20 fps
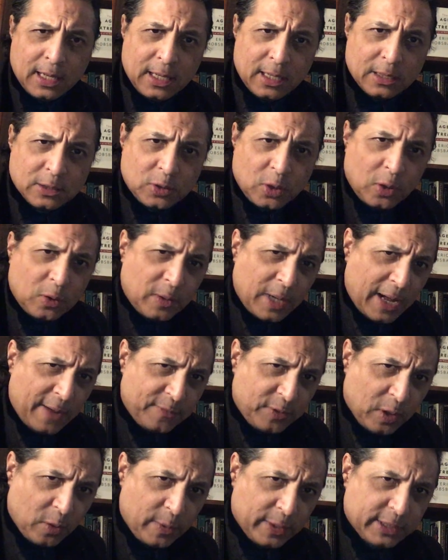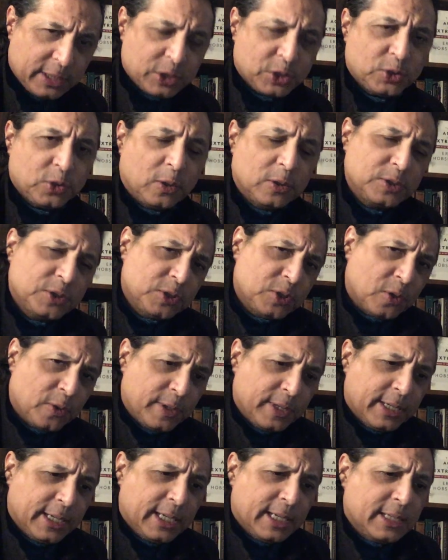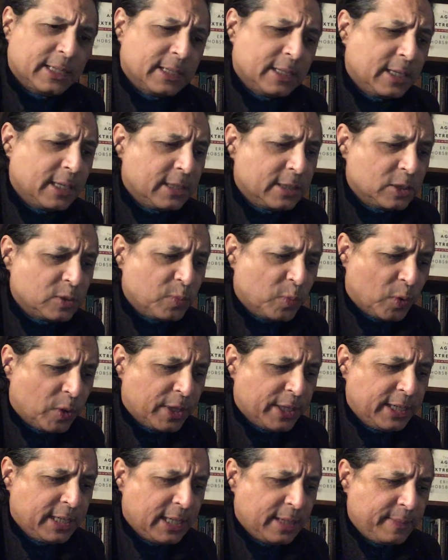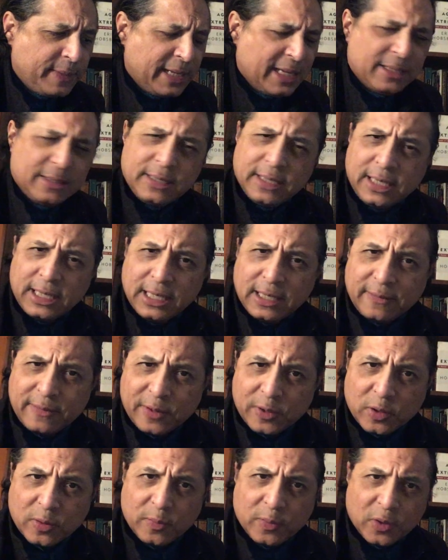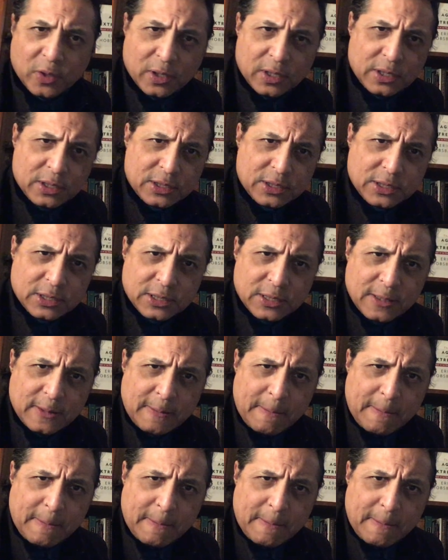So after I read the short story again this morning, I began thinking of other books.